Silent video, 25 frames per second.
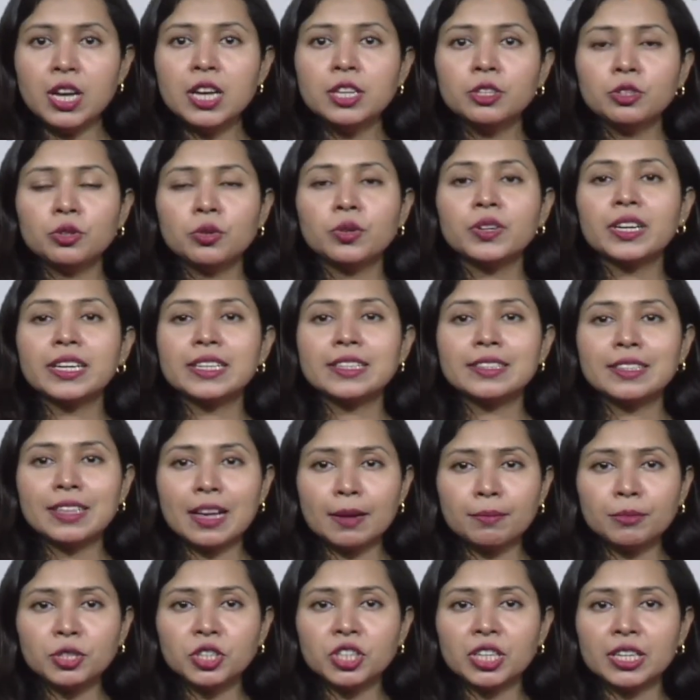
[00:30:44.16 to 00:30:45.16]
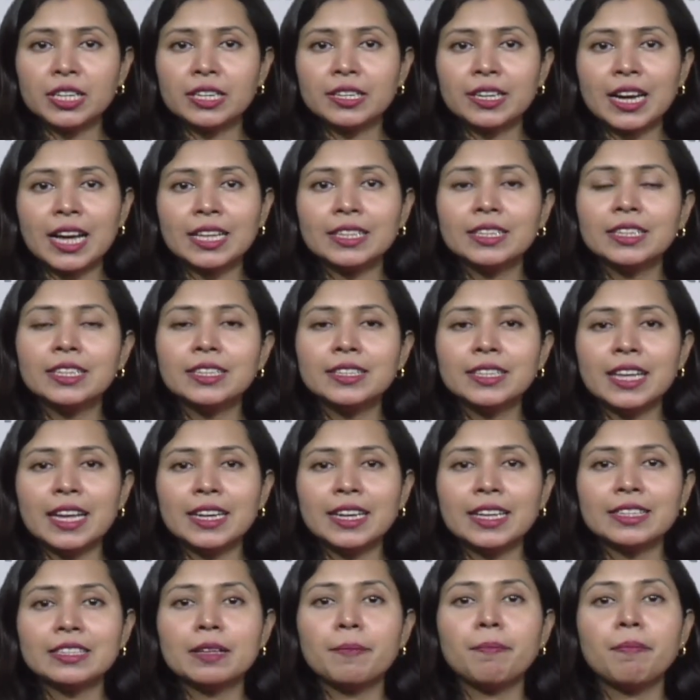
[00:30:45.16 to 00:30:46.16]
through consumption, rather
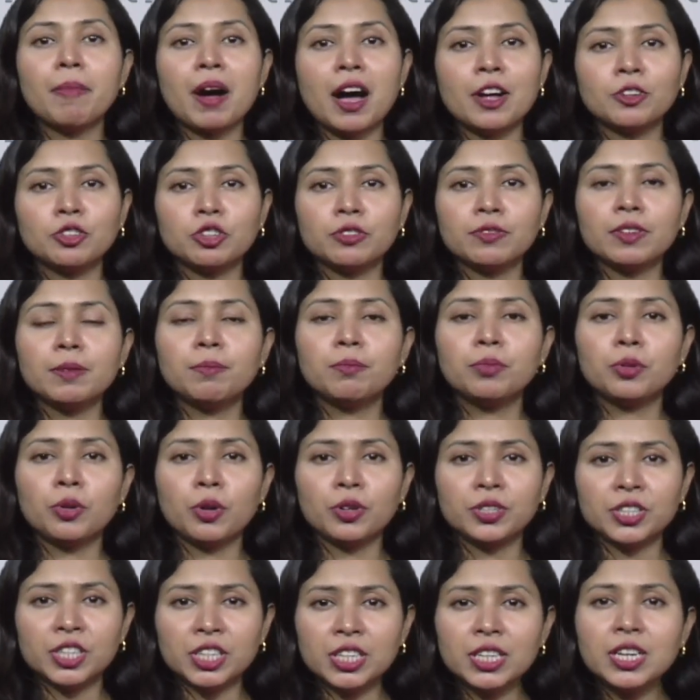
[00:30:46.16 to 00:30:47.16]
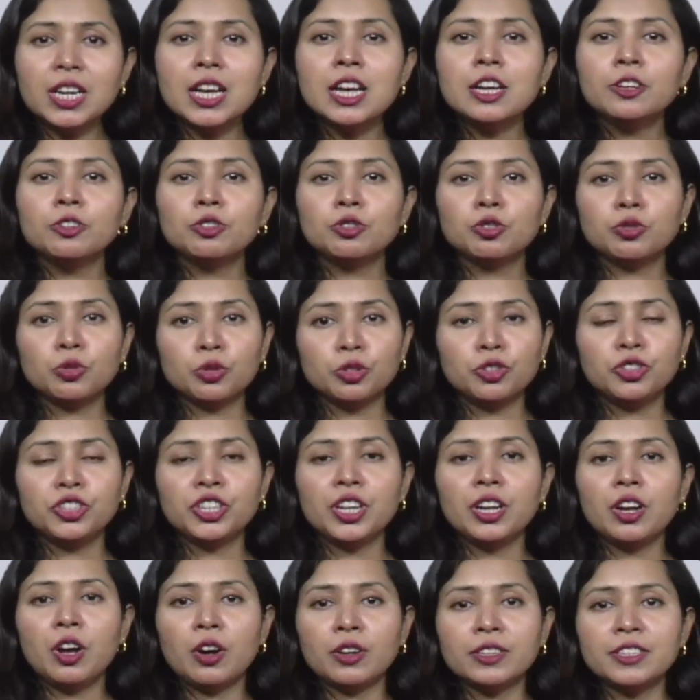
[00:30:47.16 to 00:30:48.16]
than as a part of a broader
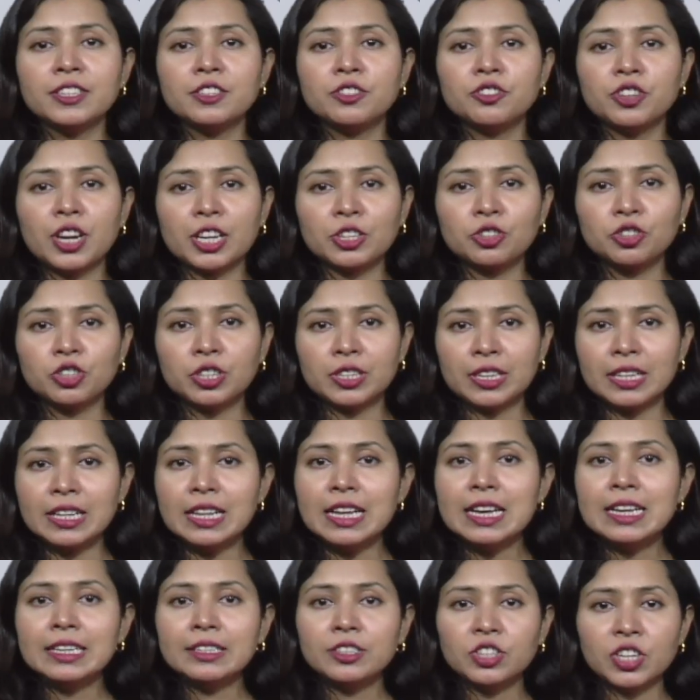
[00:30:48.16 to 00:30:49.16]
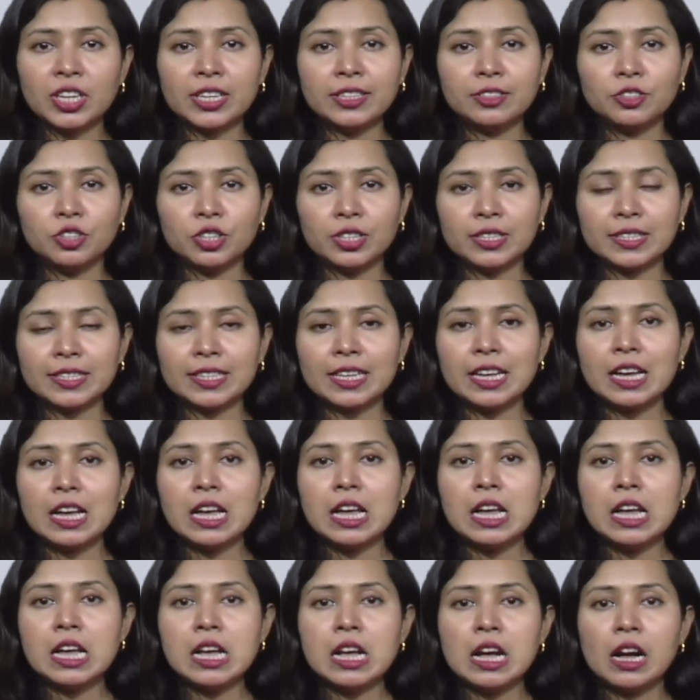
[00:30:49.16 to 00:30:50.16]
social or structural changes.
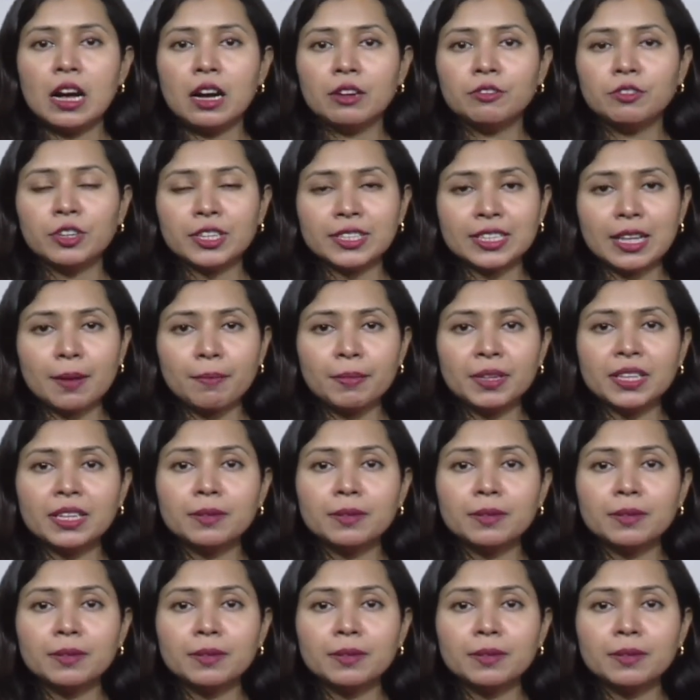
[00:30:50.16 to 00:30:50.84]
For example,